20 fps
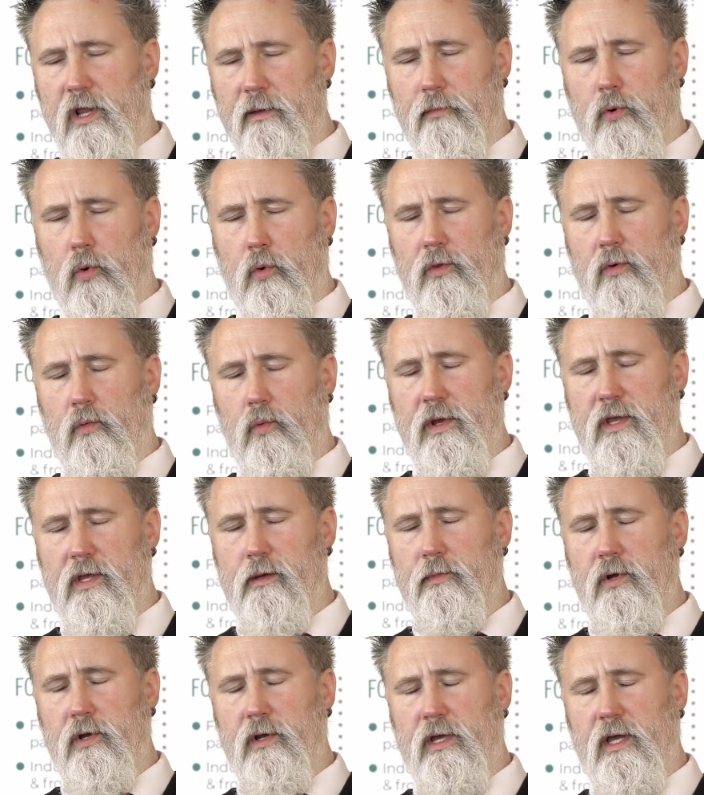important that we
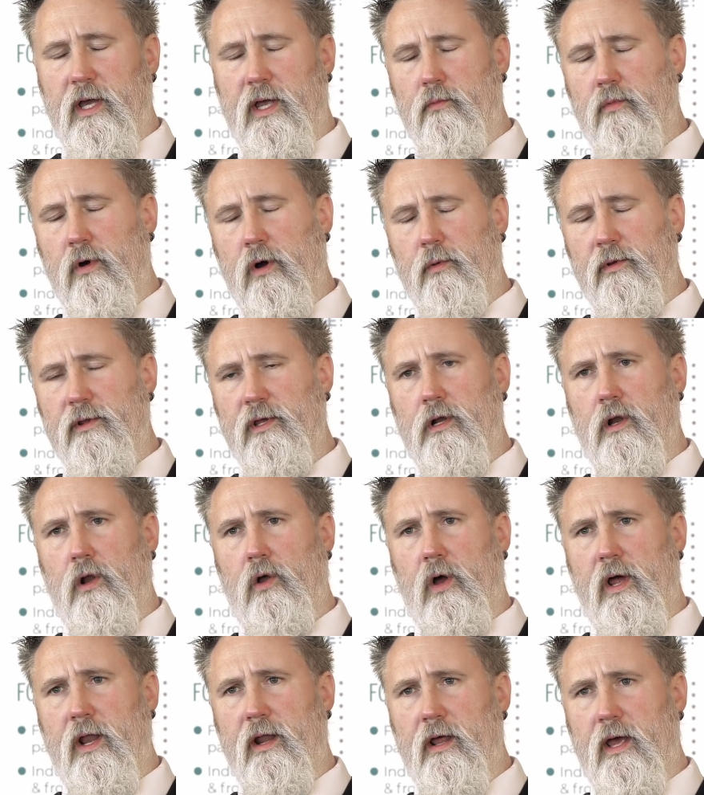communicate well with the
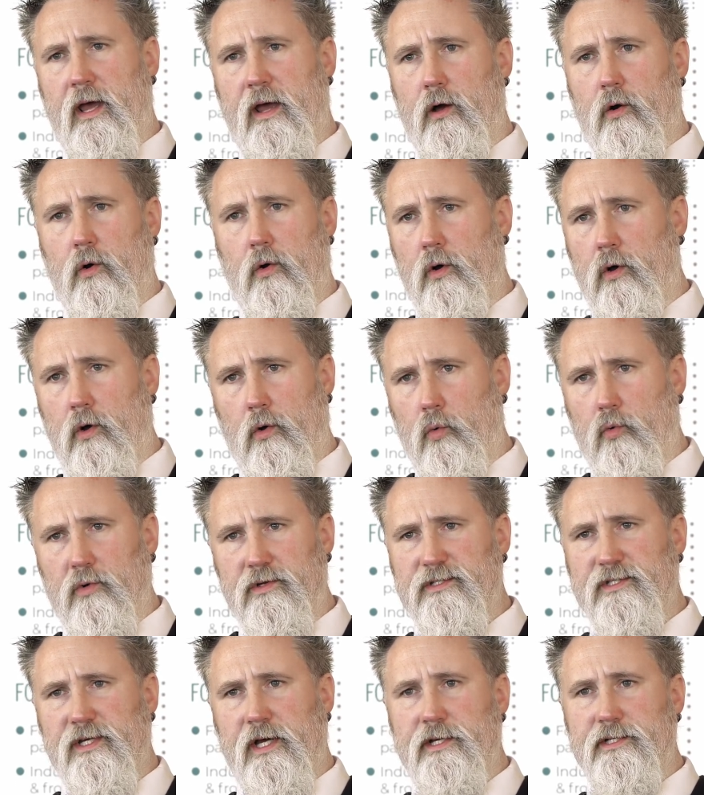client at all
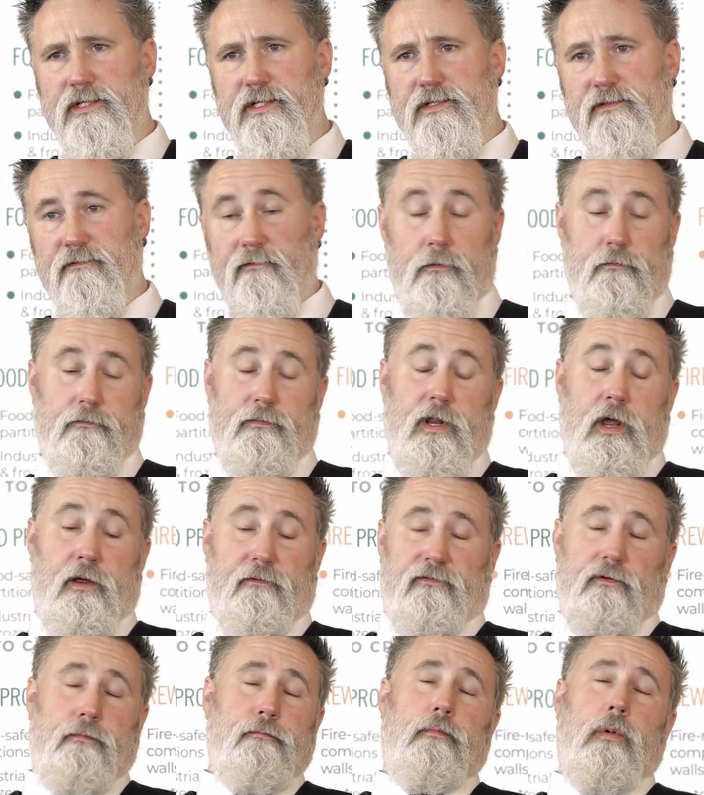the stages, from
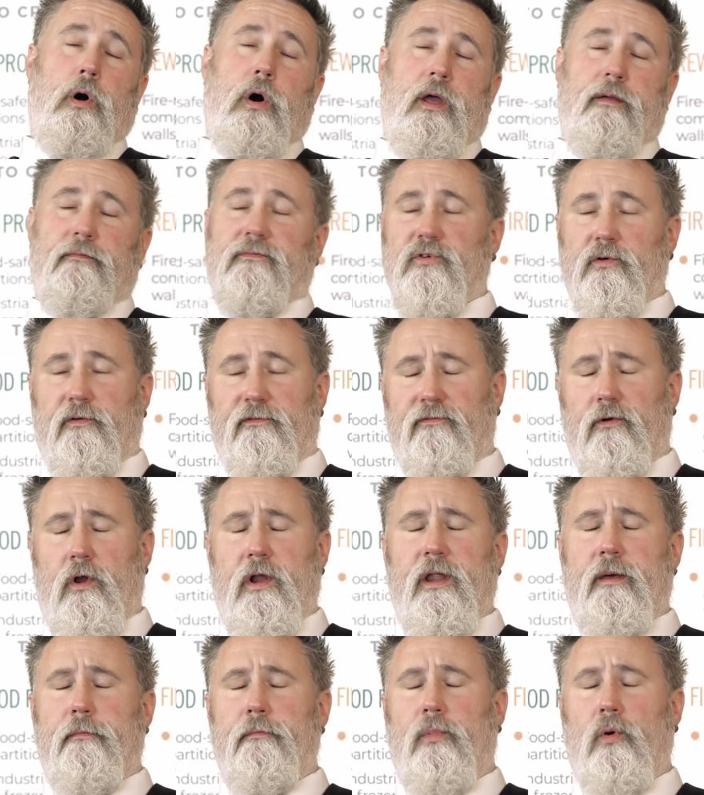my sort of
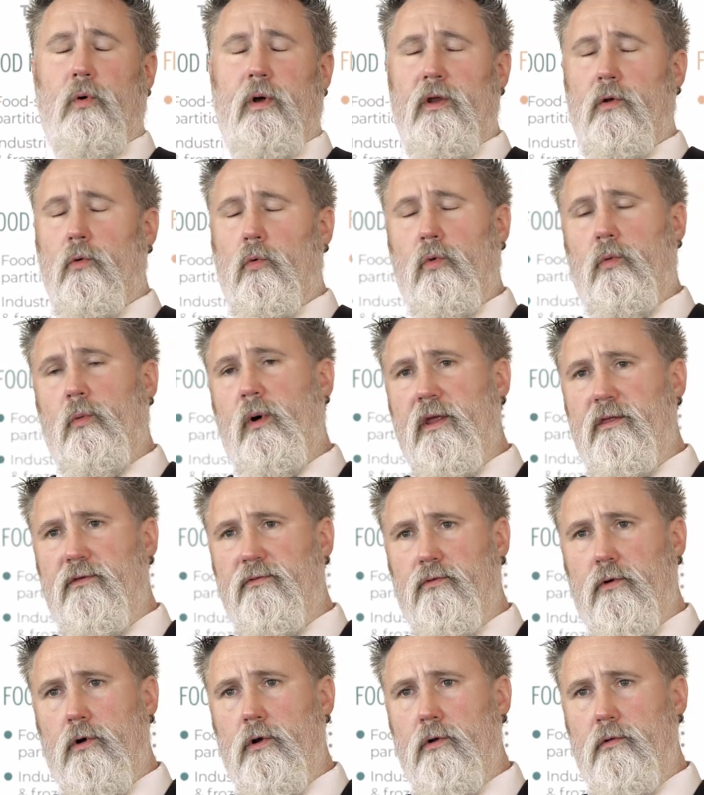front end point all the way
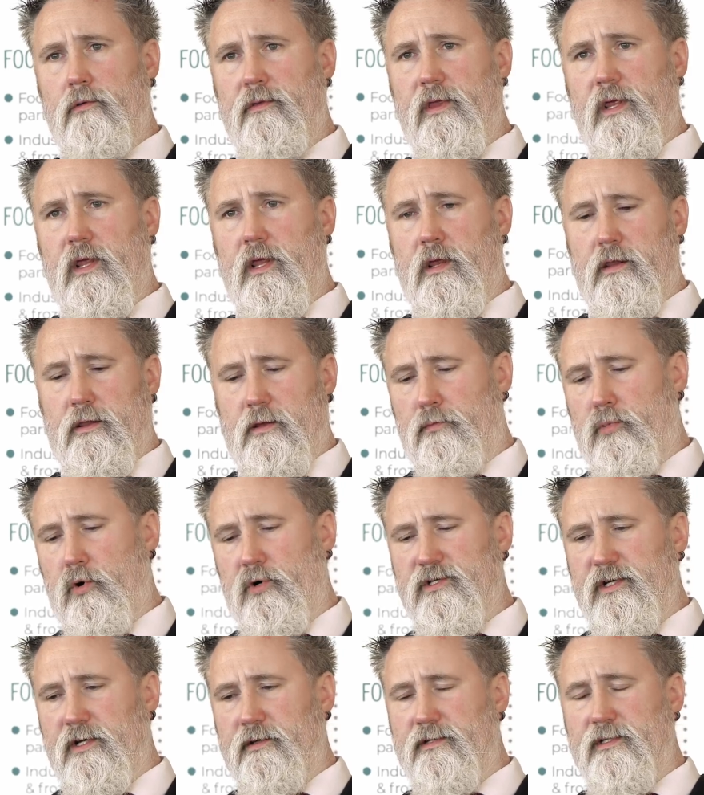through the
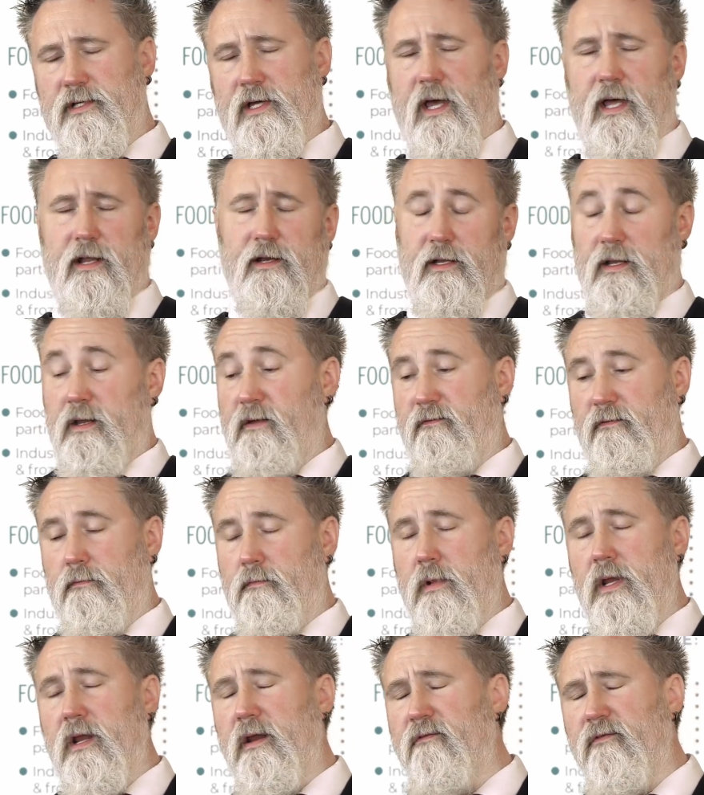project and
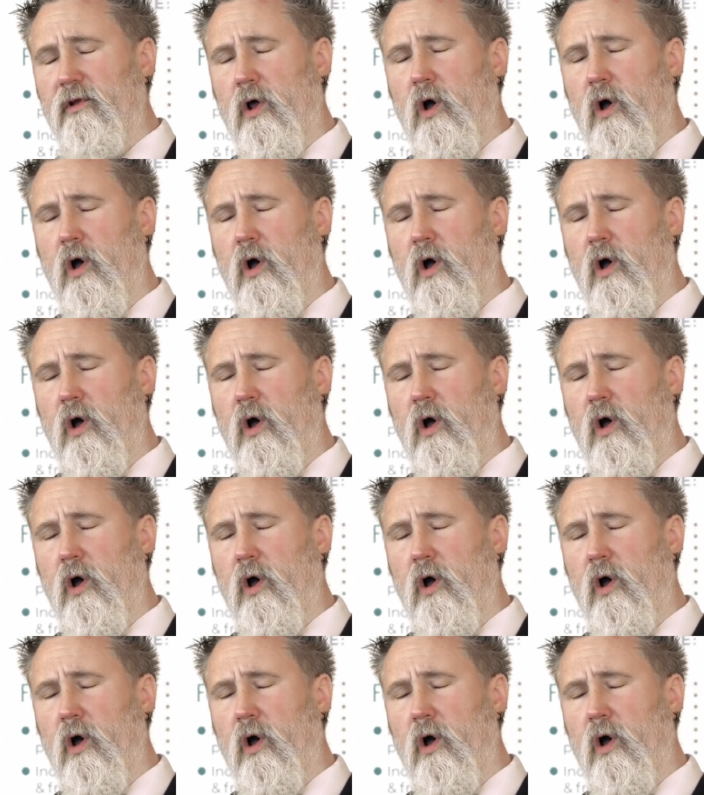even